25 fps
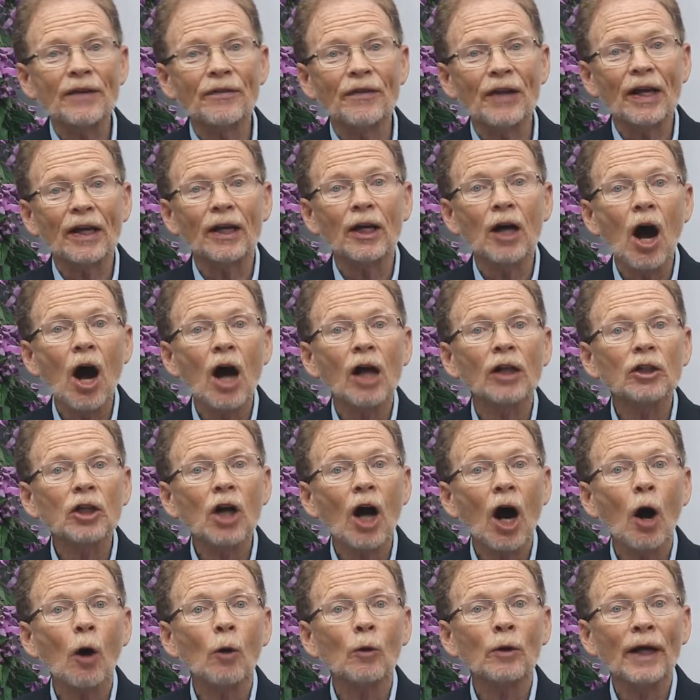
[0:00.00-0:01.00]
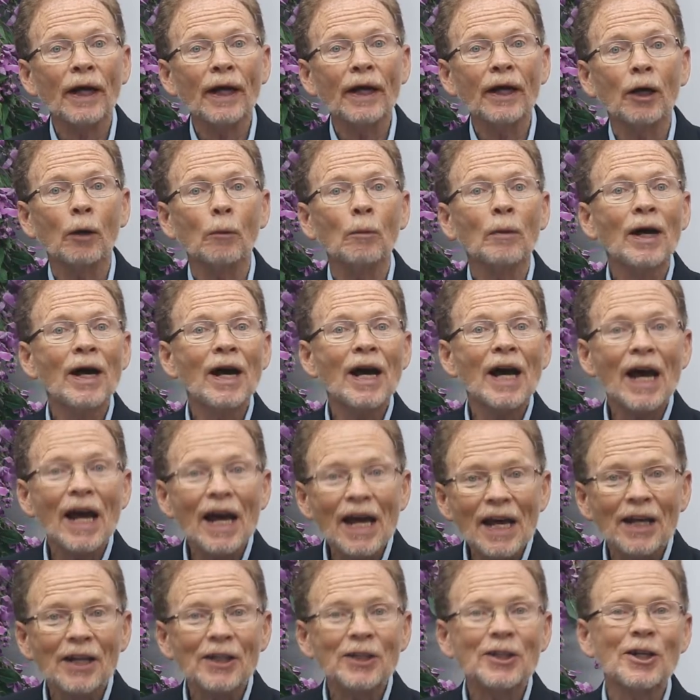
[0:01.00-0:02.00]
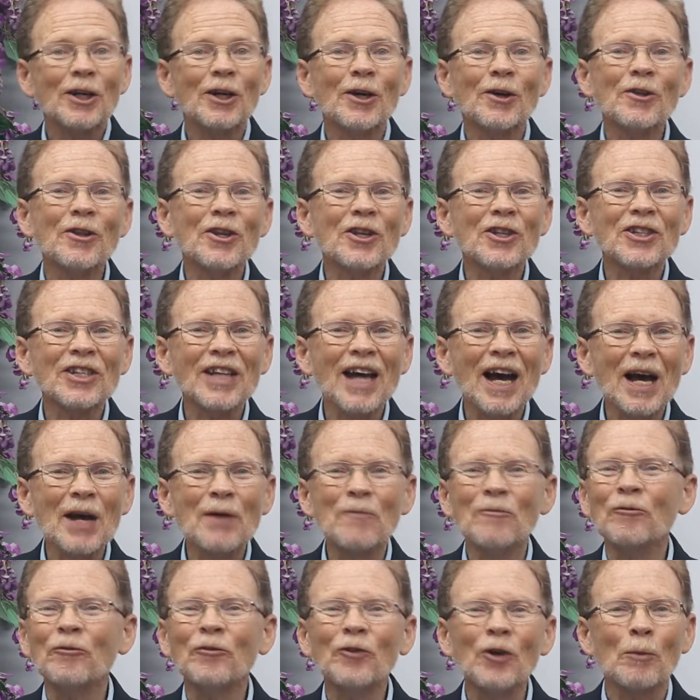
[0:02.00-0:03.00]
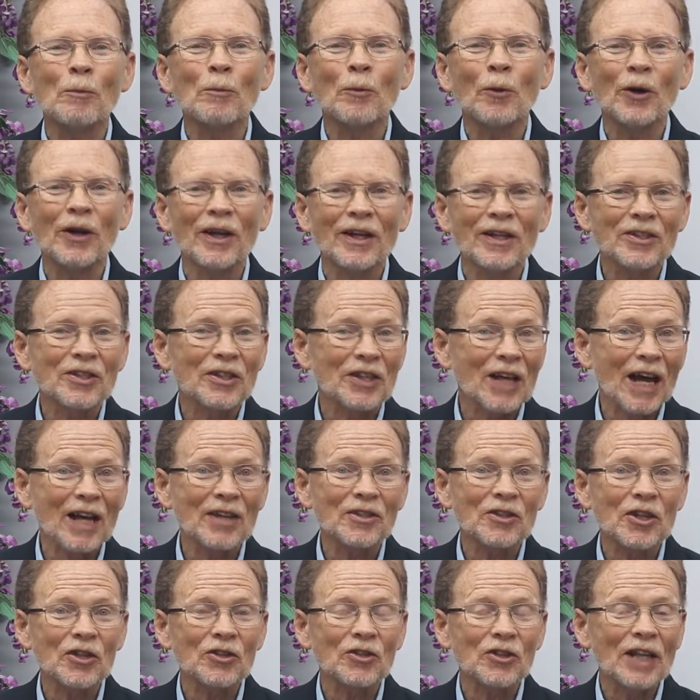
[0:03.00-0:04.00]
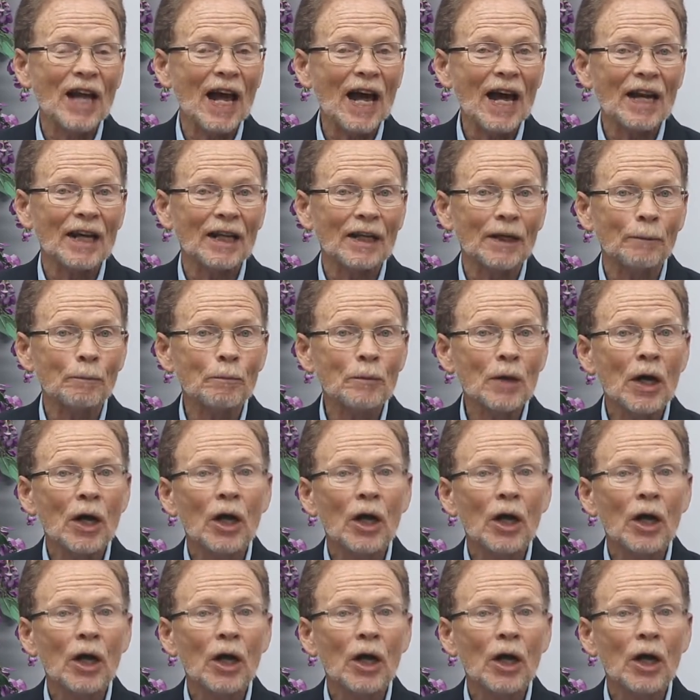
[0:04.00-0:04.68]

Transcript: and then God called him into the same footprints as his daddy.